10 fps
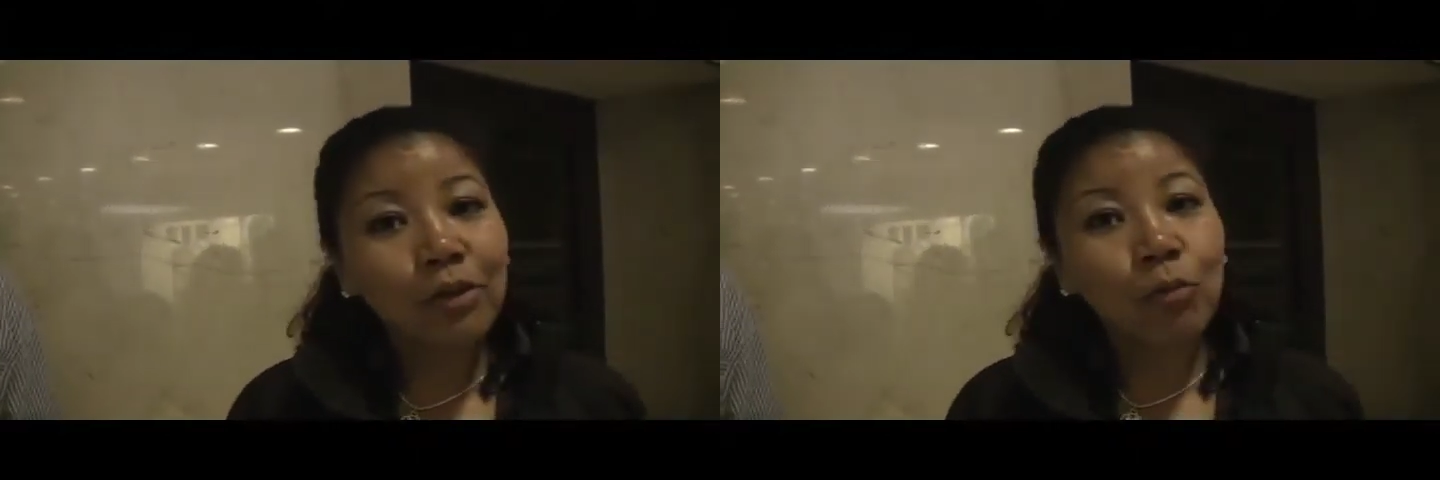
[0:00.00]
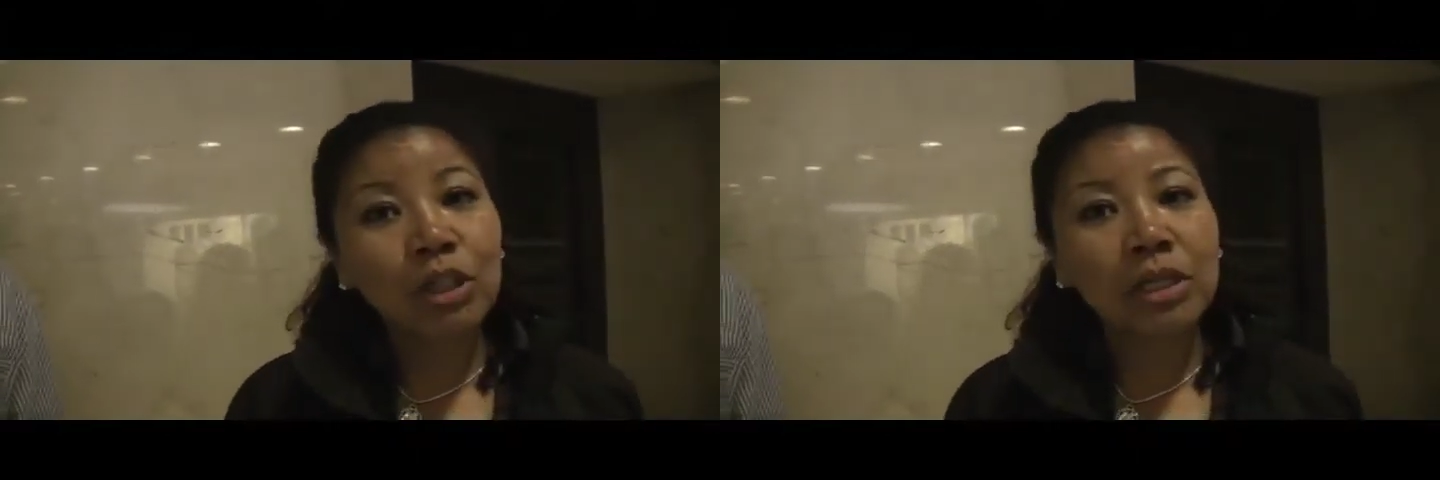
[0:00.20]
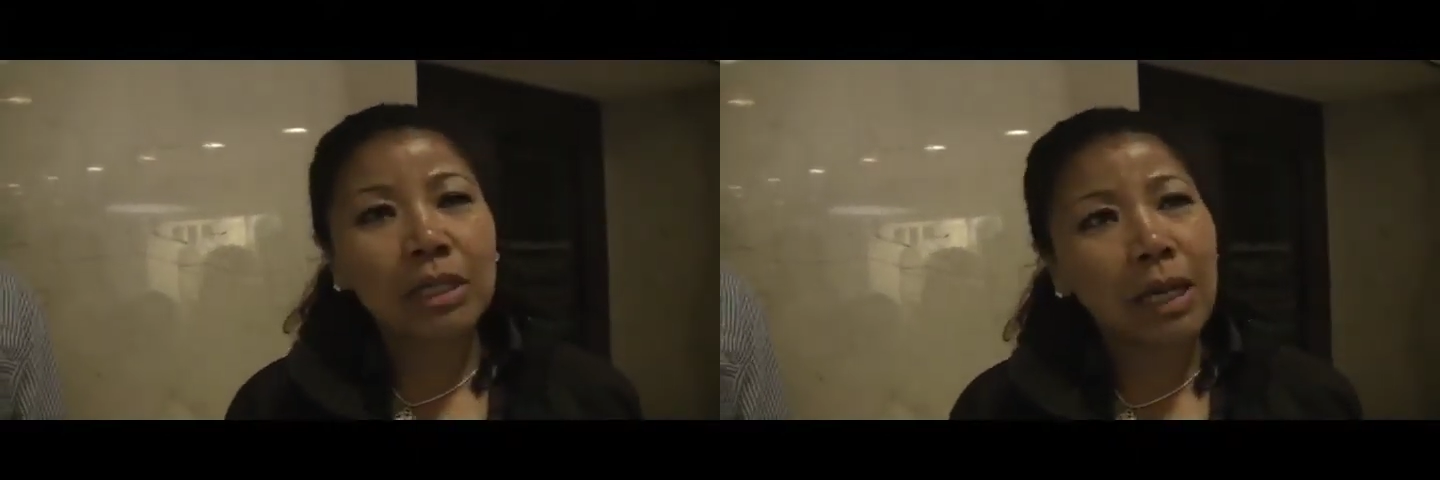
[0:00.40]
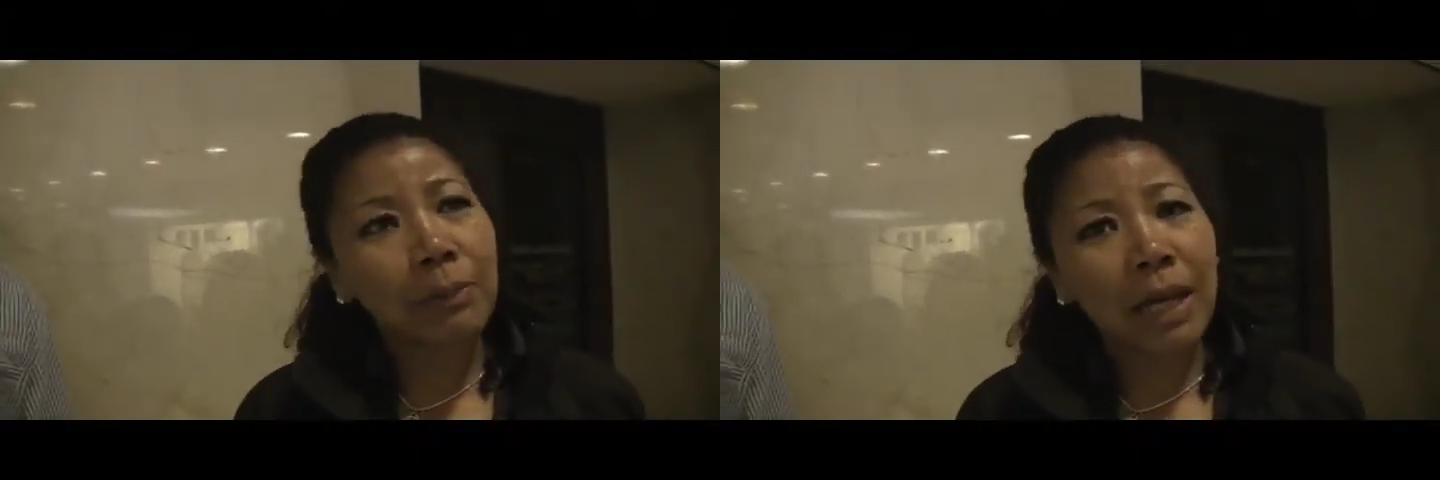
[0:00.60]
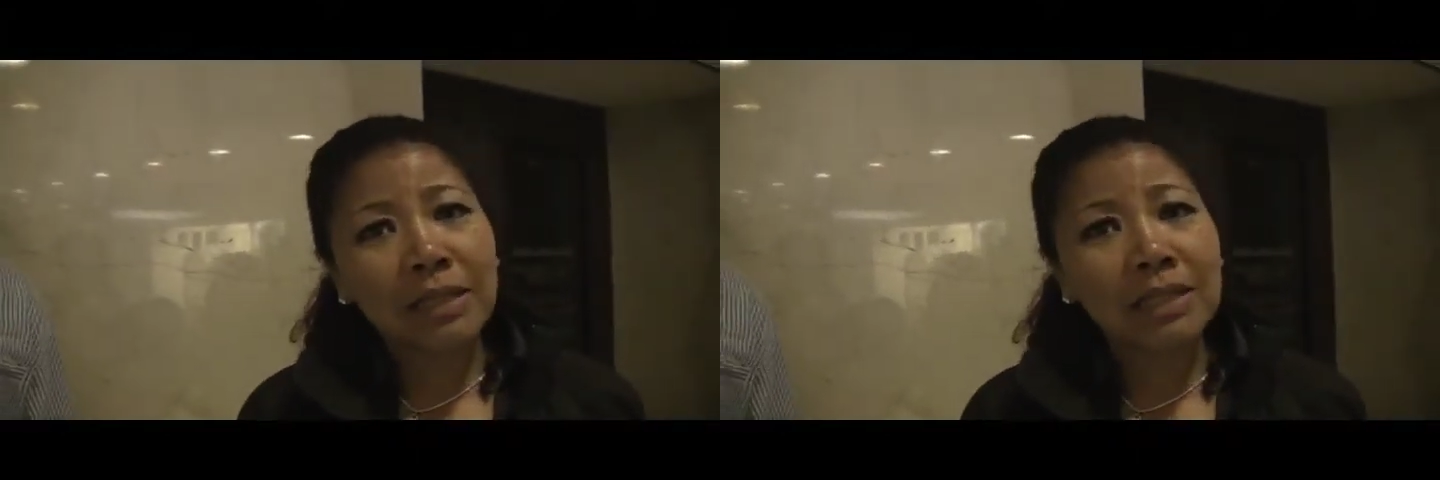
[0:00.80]
So when she
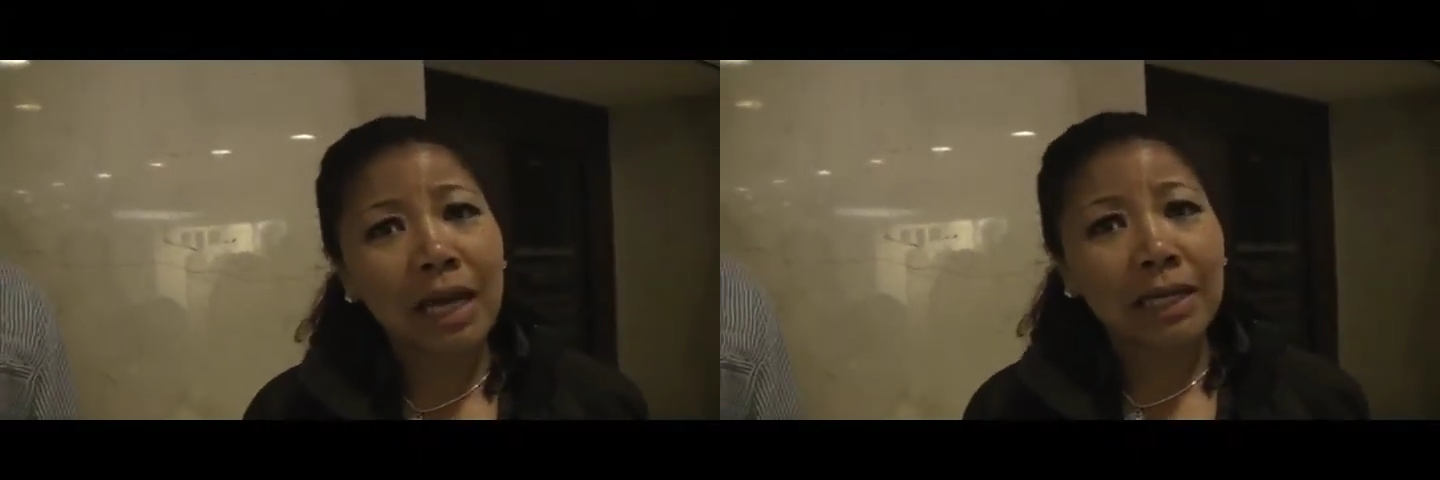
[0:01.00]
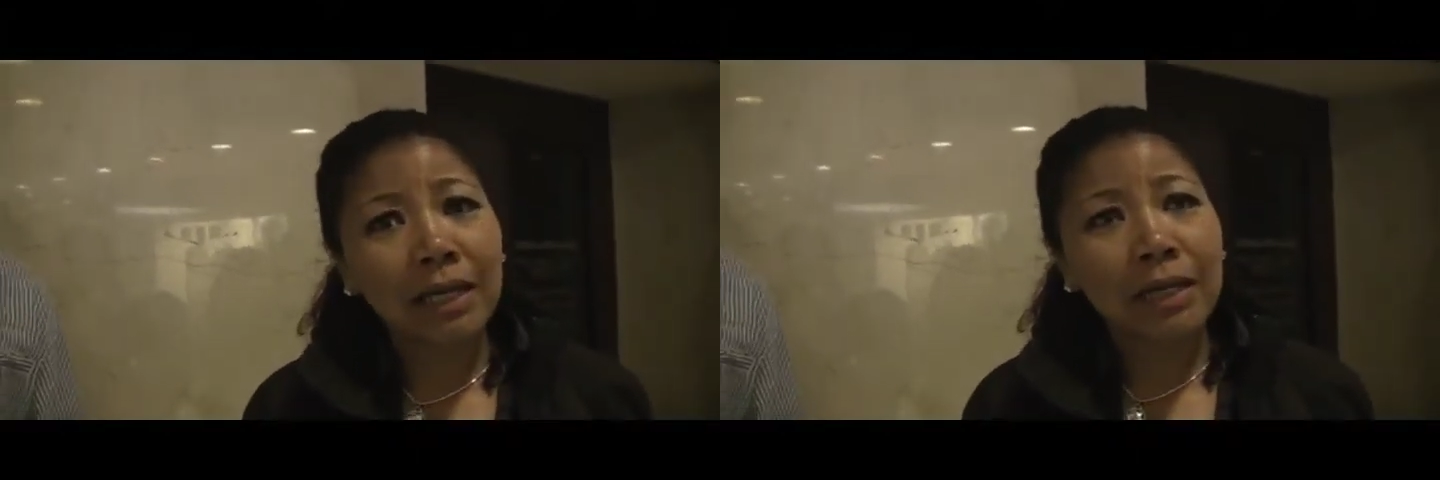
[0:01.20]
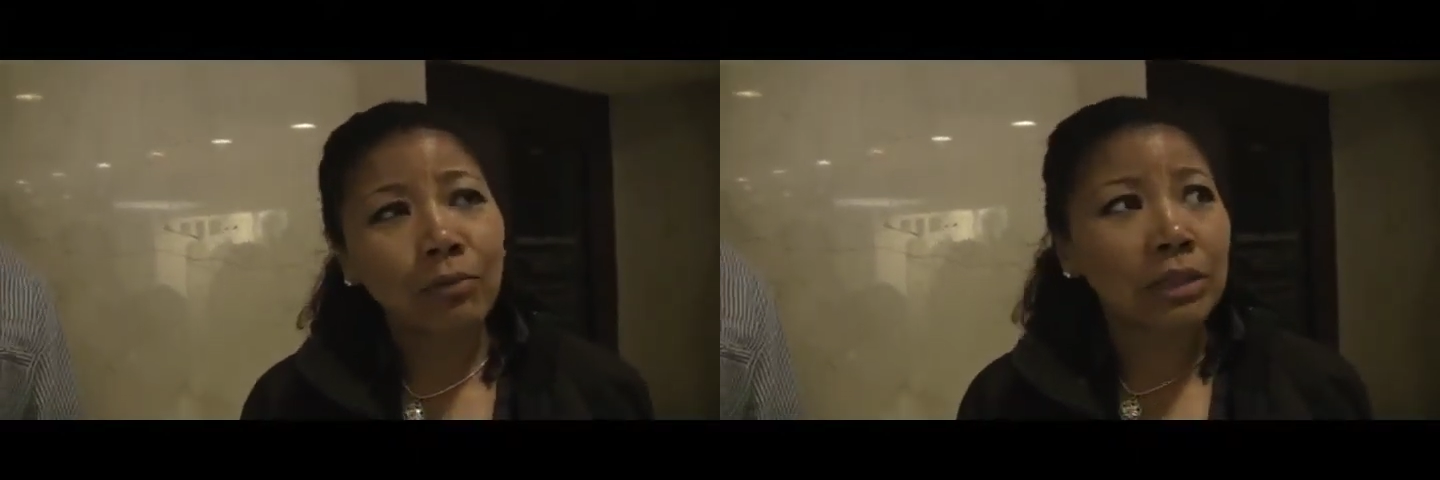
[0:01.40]
did place second,